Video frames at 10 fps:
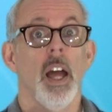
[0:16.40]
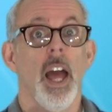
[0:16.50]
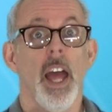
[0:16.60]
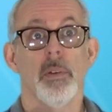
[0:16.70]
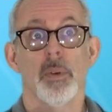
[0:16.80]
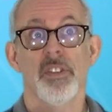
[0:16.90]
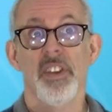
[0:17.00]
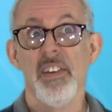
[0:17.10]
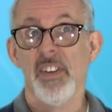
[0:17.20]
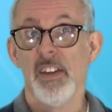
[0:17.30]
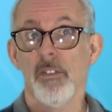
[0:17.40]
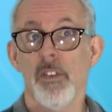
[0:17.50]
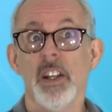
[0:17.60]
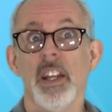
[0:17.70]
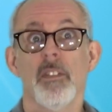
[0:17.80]
and receiving
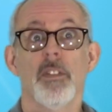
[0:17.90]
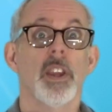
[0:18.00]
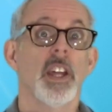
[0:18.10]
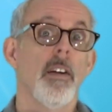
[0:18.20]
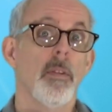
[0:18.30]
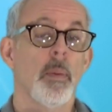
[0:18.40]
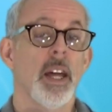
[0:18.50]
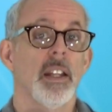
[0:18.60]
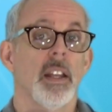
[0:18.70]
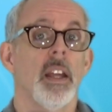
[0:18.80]
funding from the government,